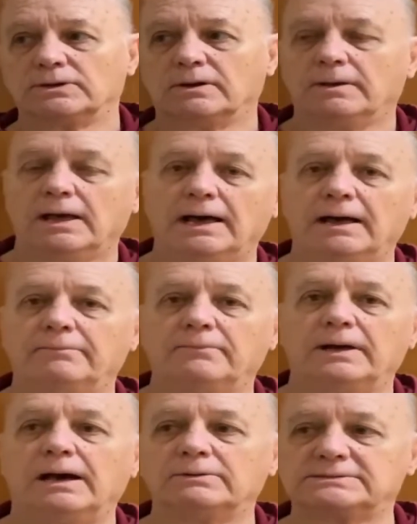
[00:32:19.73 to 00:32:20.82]

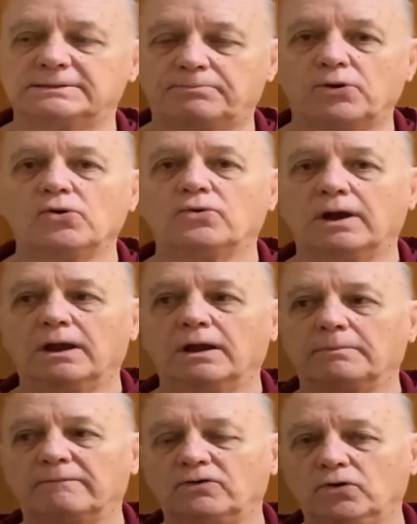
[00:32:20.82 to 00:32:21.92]
I was the program
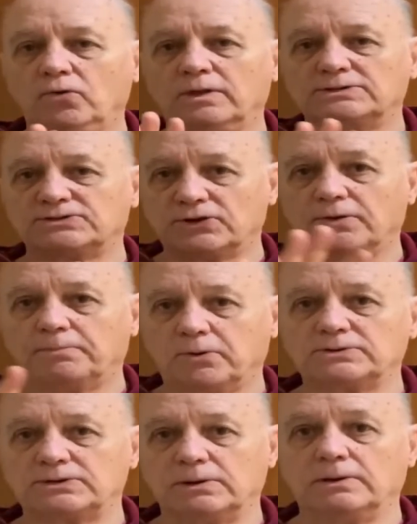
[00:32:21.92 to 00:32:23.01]
of who this 3rd
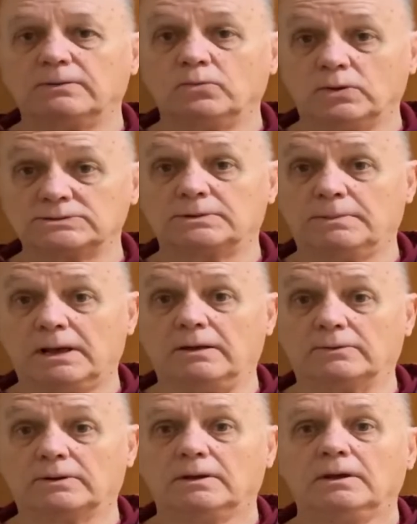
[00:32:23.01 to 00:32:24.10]
person was about.
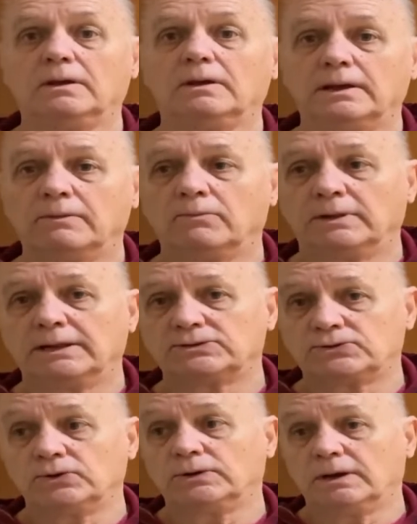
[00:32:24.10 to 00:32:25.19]
And when they
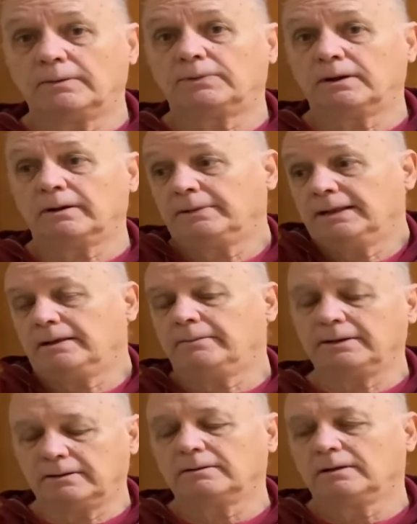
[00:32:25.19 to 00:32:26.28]
stood up there,
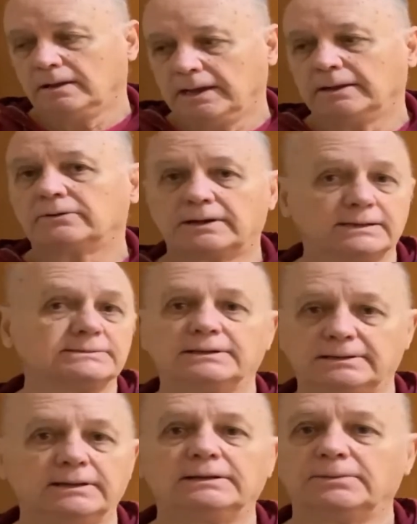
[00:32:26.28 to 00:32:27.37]
Edgar Casey
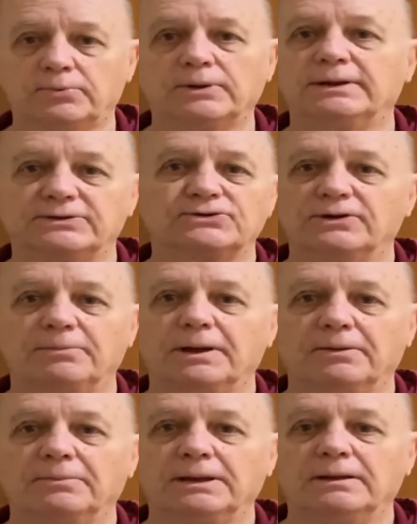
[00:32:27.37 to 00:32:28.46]
did the prediction
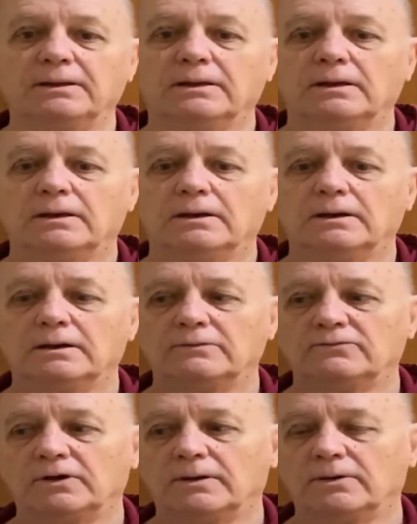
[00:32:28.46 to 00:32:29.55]
about me of,
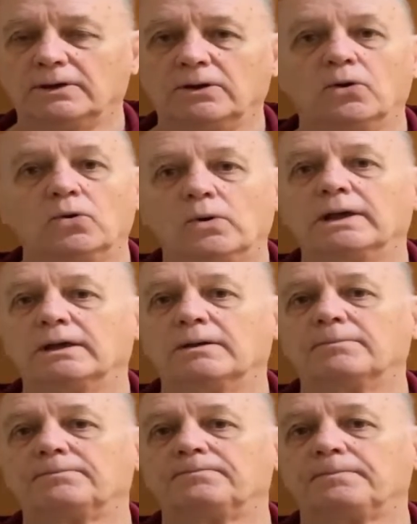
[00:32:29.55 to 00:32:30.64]
who I
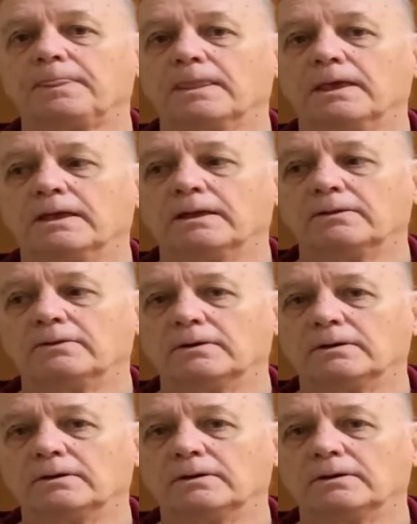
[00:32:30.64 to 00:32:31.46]
am and